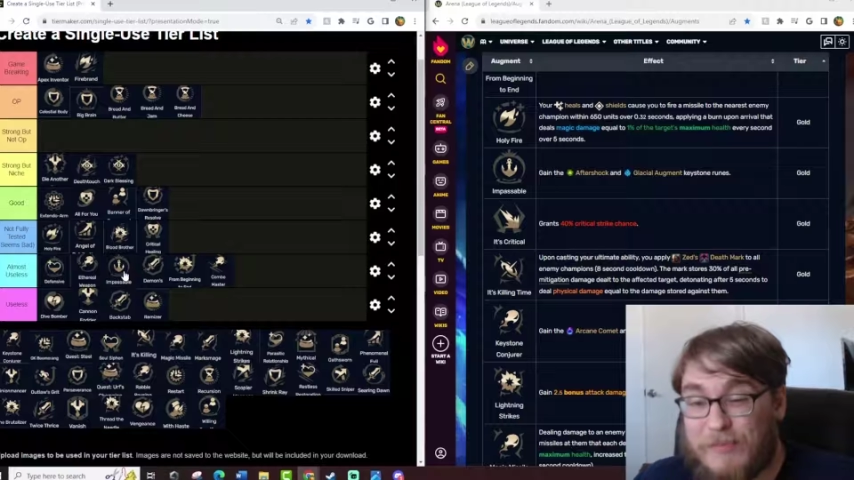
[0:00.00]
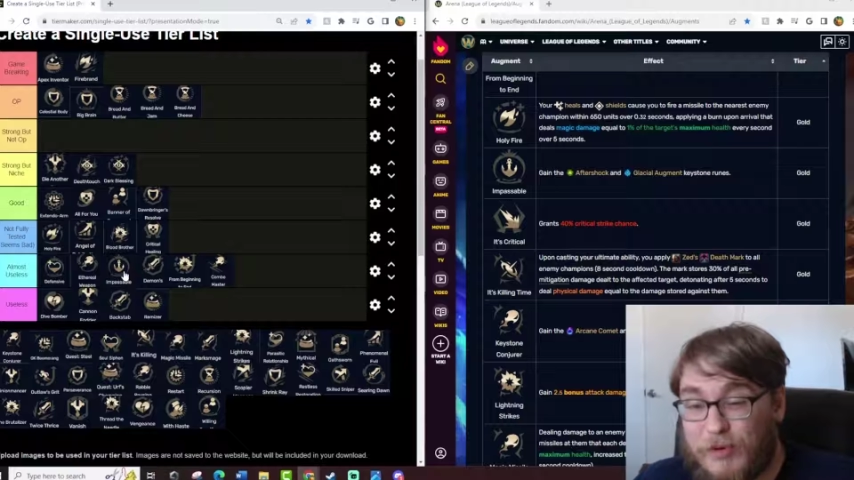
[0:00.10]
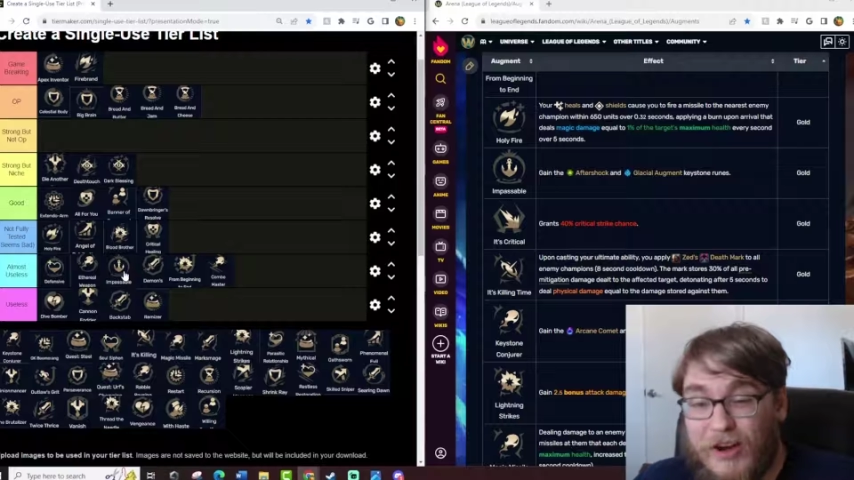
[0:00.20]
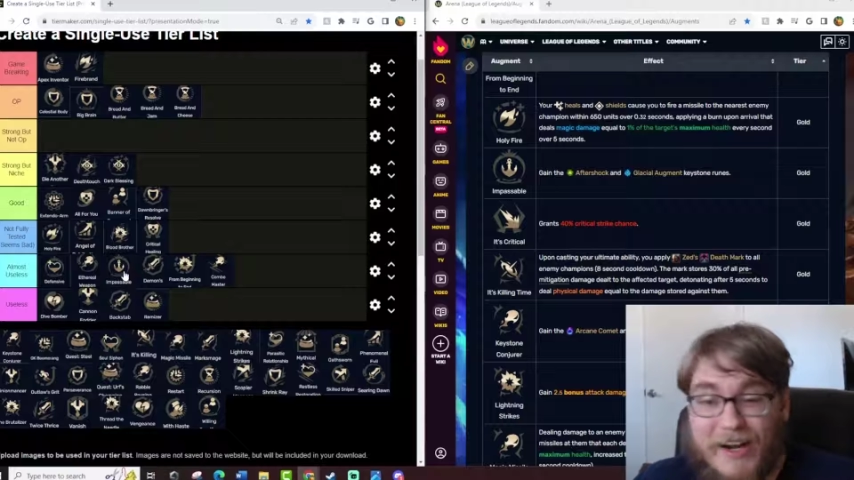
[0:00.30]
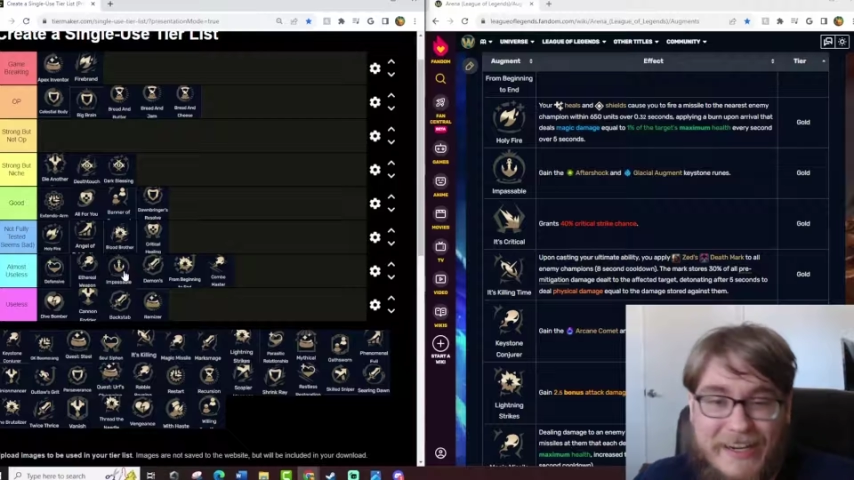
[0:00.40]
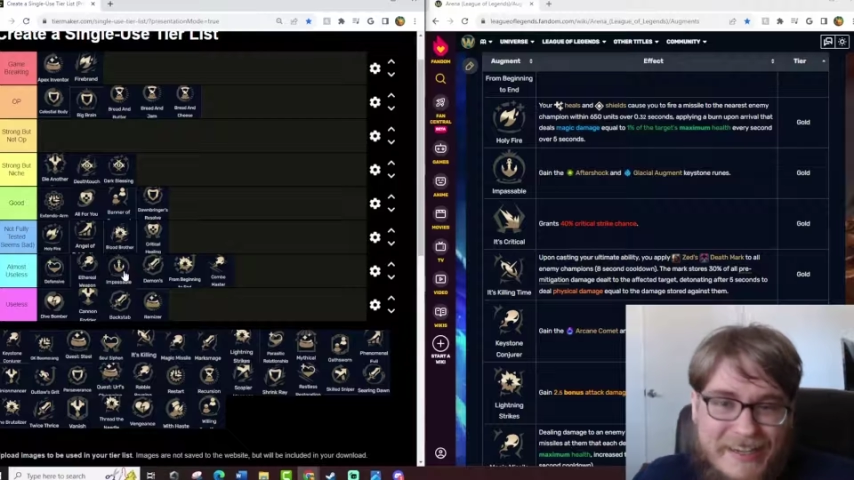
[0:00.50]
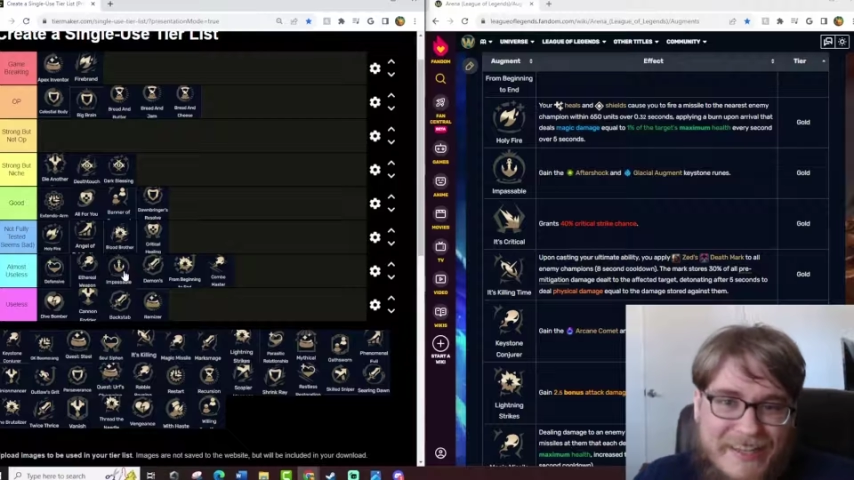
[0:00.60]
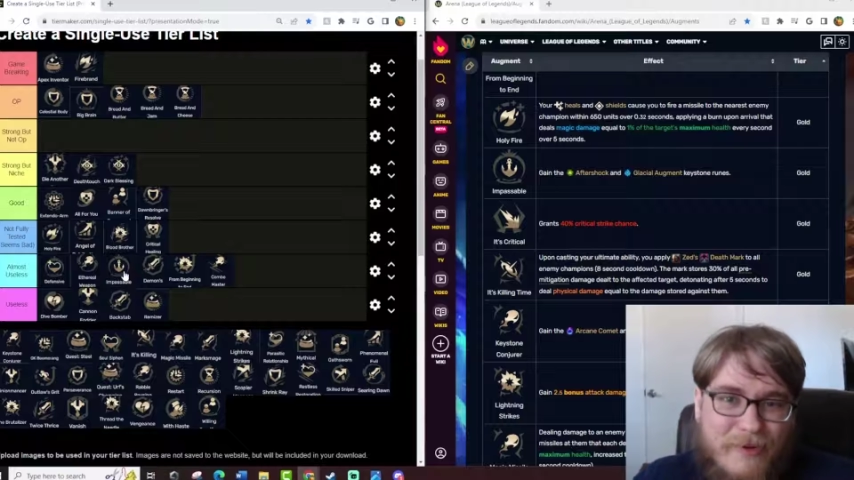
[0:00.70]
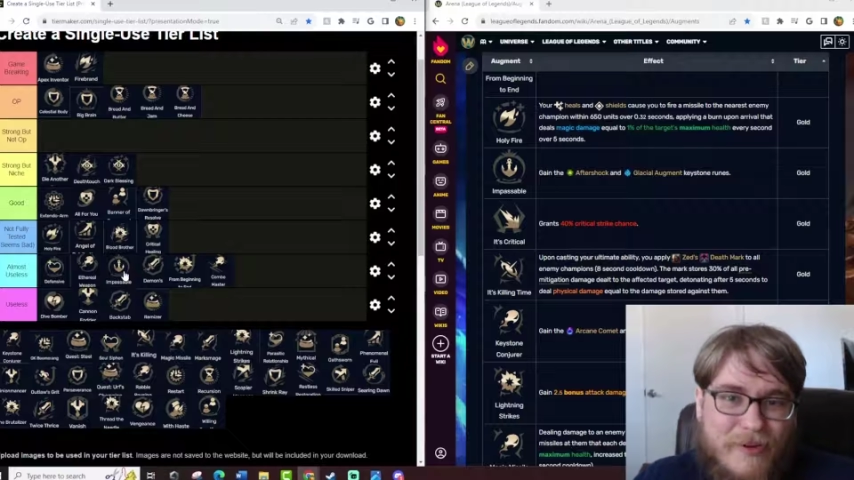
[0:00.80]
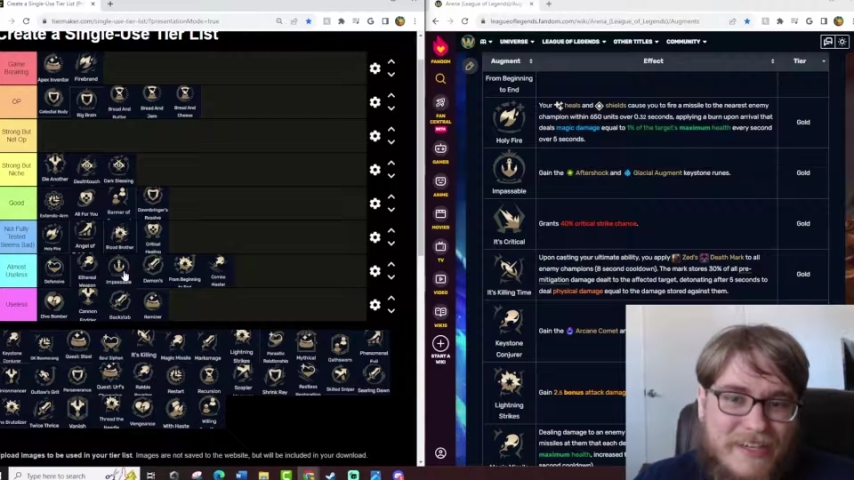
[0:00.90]
proc in
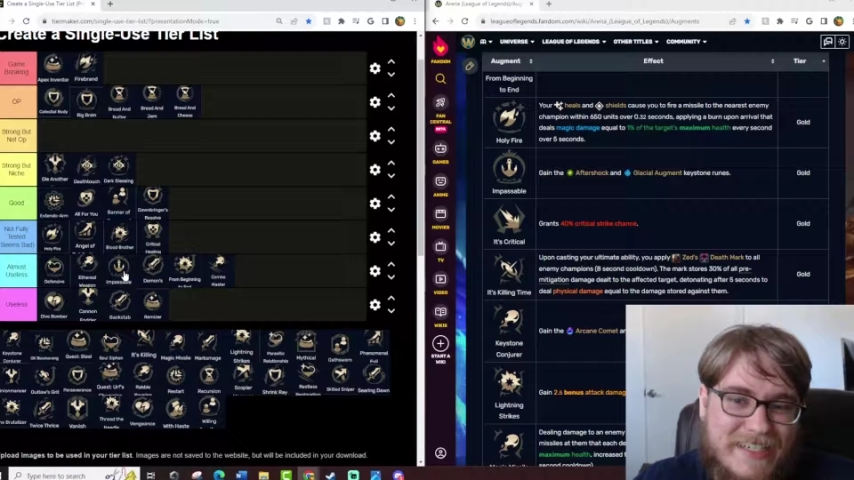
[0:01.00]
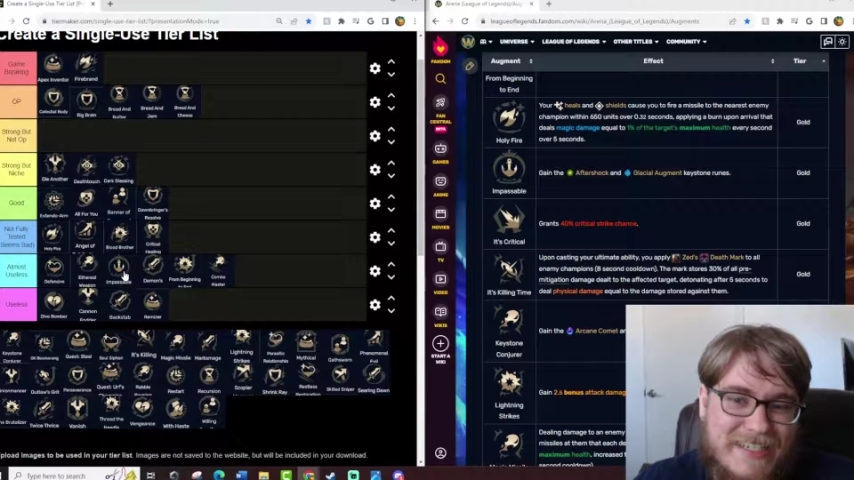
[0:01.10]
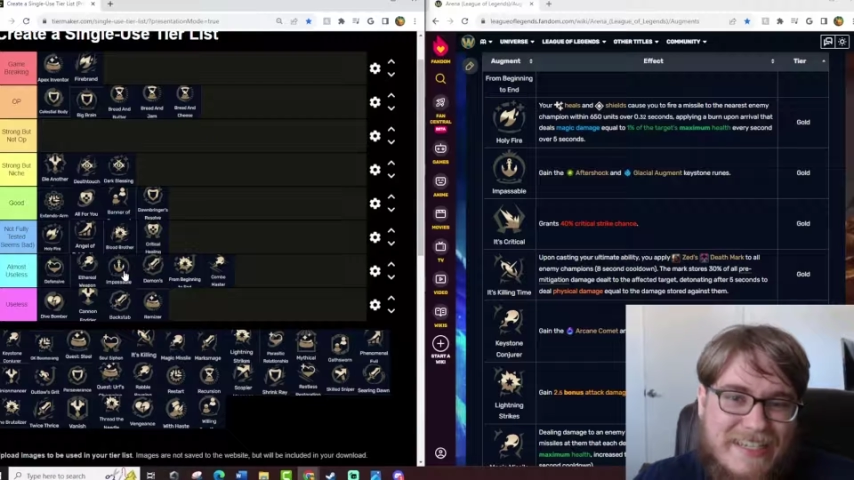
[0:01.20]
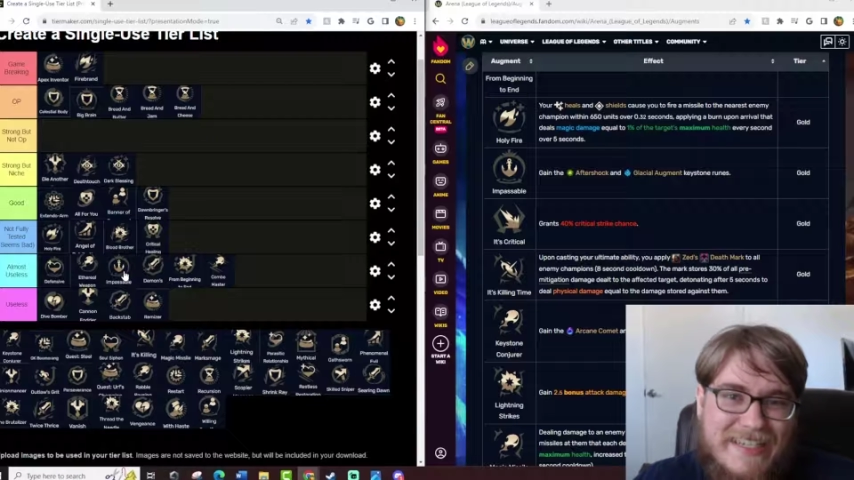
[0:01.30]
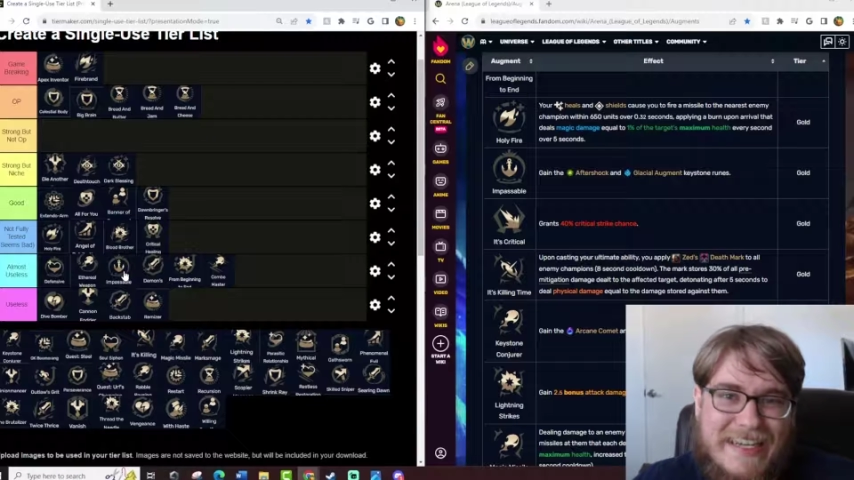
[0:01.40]
that one instance,